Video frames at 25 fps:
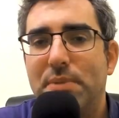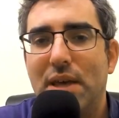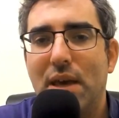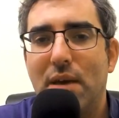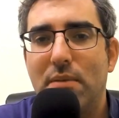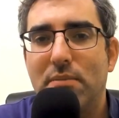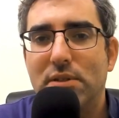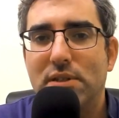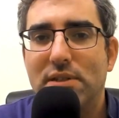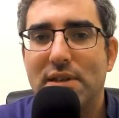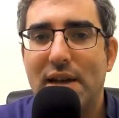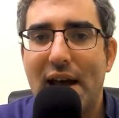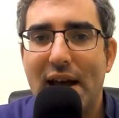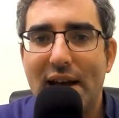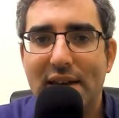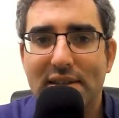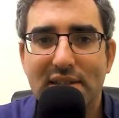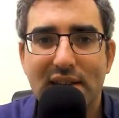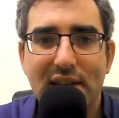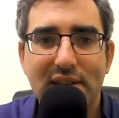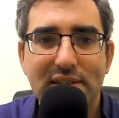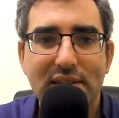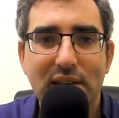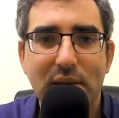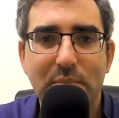able to
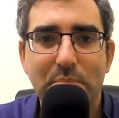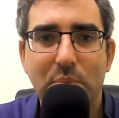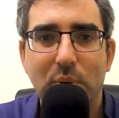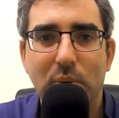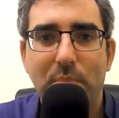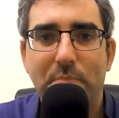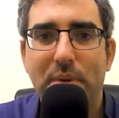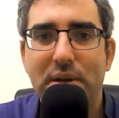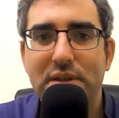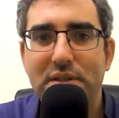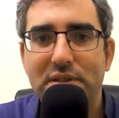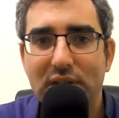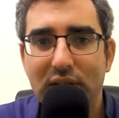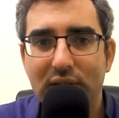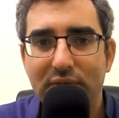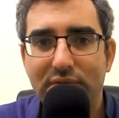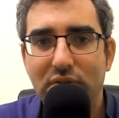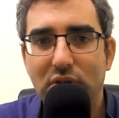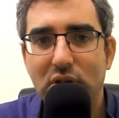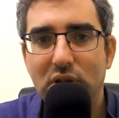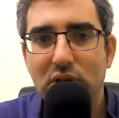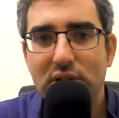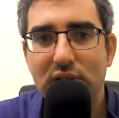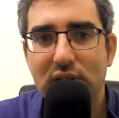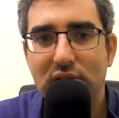access it. But by
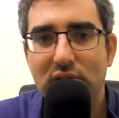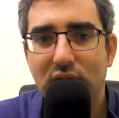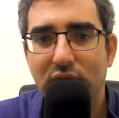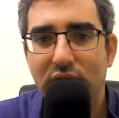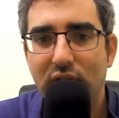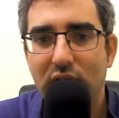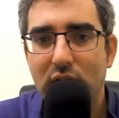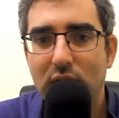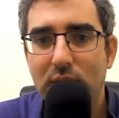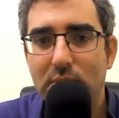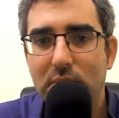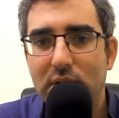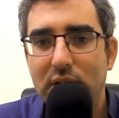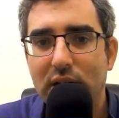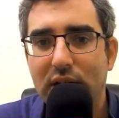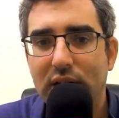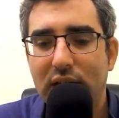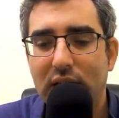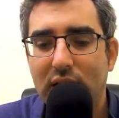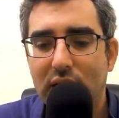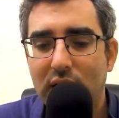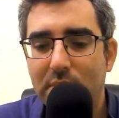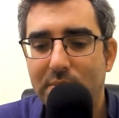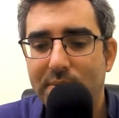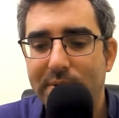default, it's available in
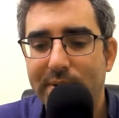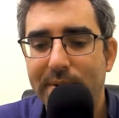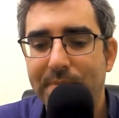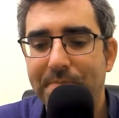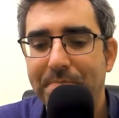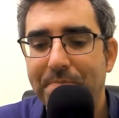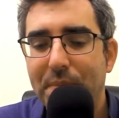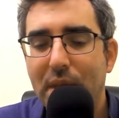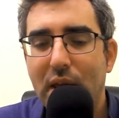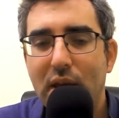Hebrew.